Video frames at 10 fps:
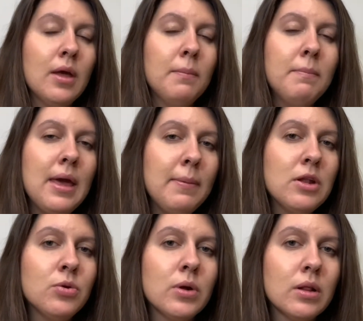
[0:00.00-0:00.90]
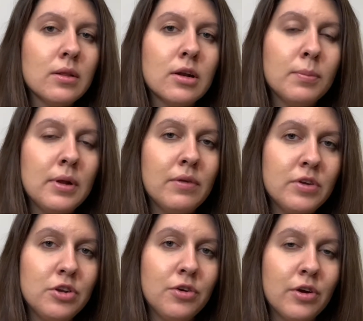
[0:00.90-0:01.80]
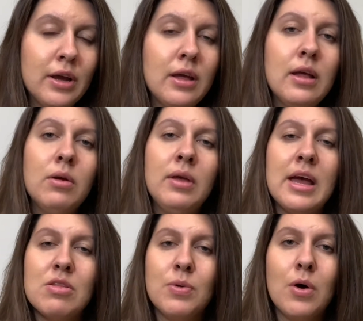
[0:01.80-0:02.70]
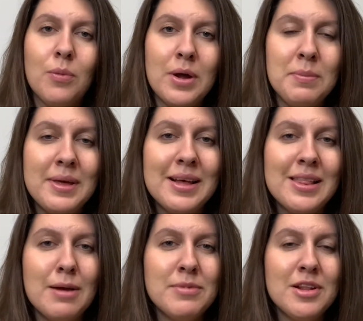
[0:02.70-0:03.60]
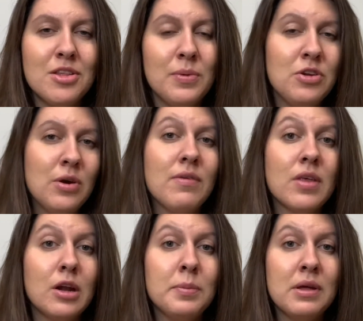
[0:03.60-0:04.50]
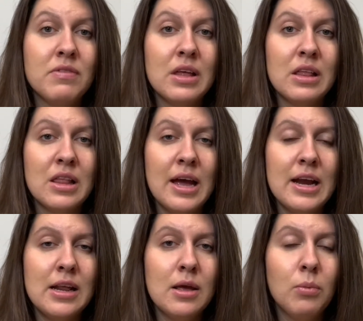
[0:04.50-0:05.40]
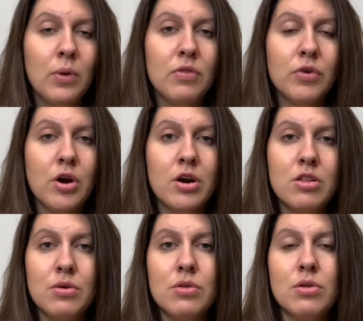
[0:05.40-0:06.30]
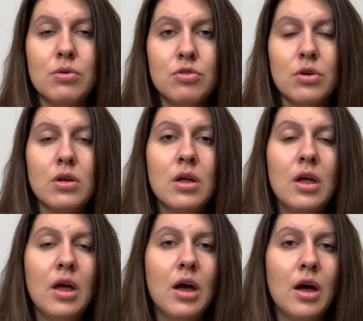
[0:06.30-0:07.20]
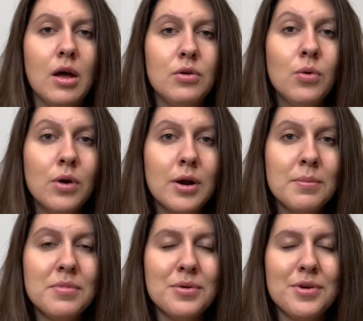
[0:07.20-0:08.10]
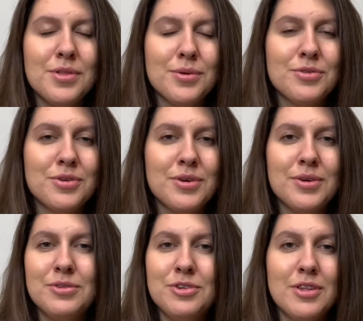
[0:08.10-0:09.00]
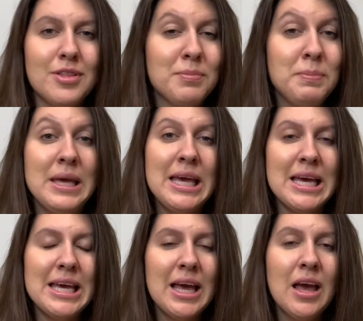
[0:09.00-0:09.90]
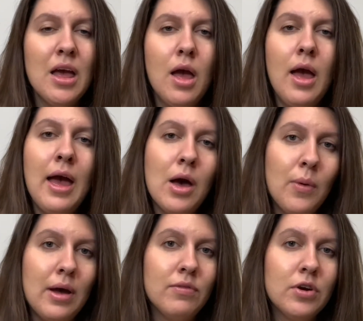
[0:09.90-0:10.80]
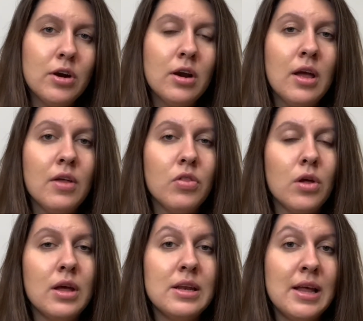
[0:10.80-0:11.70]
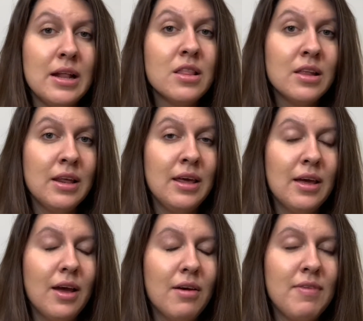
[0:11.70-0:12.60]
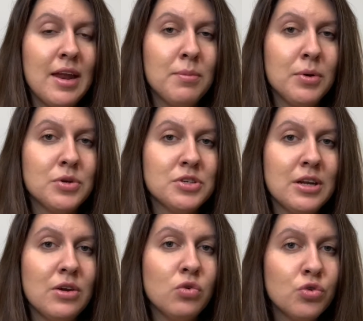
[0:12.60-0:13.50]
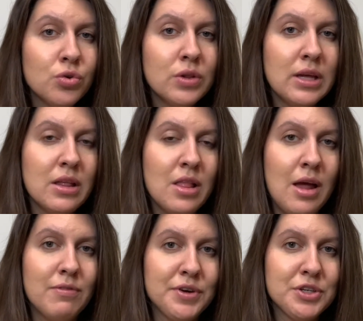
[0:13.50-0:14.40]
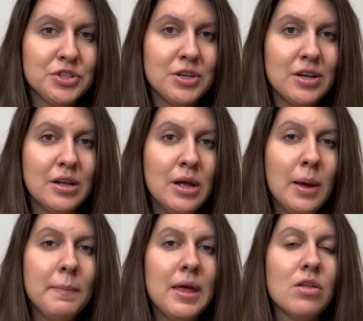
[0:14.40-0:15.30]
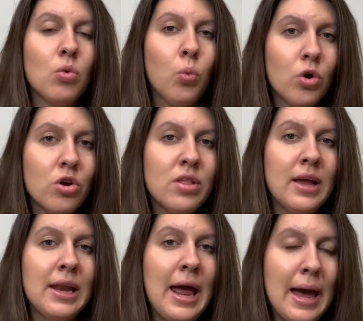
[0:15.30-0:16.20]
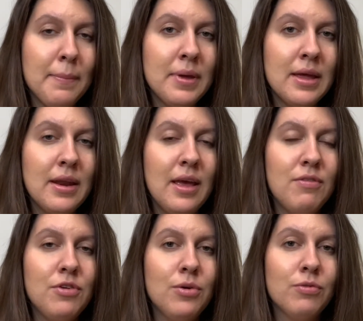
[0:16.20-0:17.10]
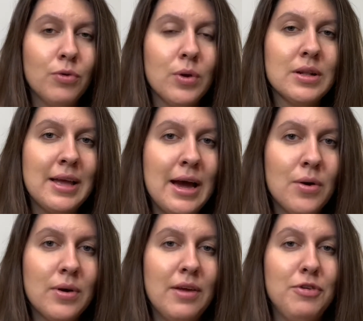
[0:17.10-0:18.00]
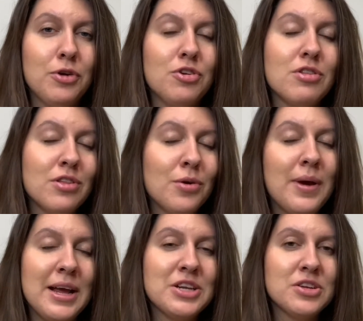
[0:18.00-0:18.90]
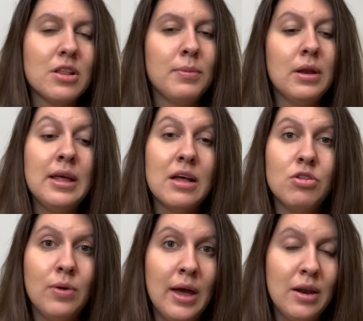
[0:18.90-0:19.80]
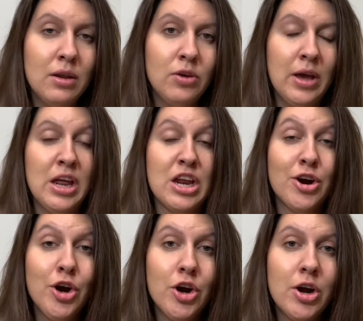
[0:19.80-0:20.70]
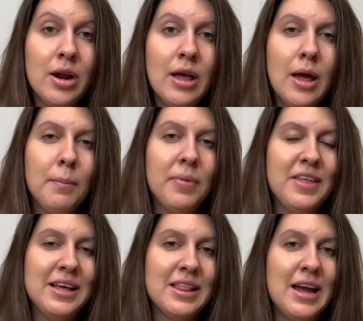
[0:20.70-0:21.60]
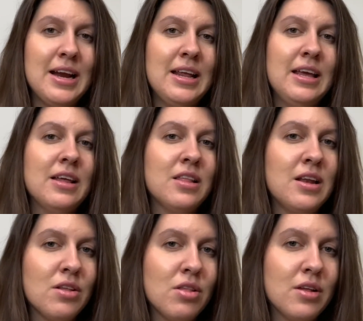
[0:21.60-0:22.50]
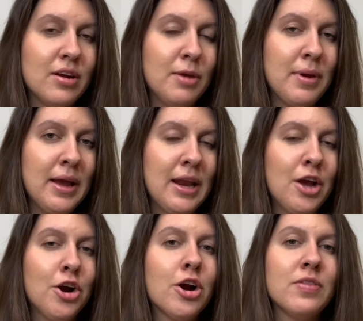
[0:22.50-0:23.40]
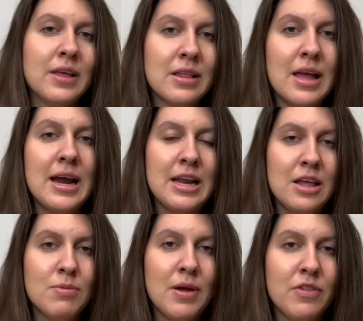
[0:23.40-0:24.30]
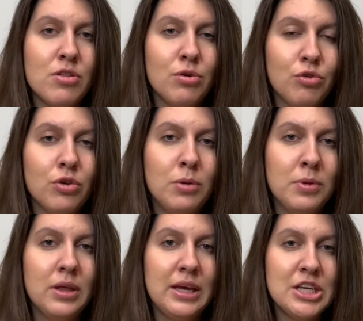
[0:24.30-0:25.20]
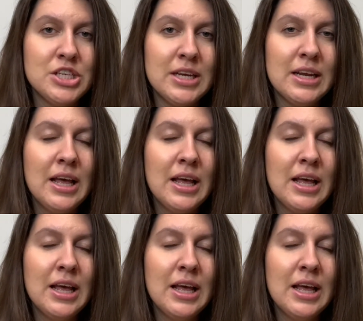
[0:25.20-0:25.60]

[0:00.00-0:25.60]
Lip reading: Maybe to a little bit of a degree. Yes, we all want to be accepted, so we do have a little bit of anxiety with regards to social norms or social just being. However, the intensity of that emotion truly is not functional, because the worst that can happen if you fall down, if you're just so anxious, I mean, yes, you can get hurt, but the anxiety isn't necessarily about getting hurt. The anxiety is about the social humiliation.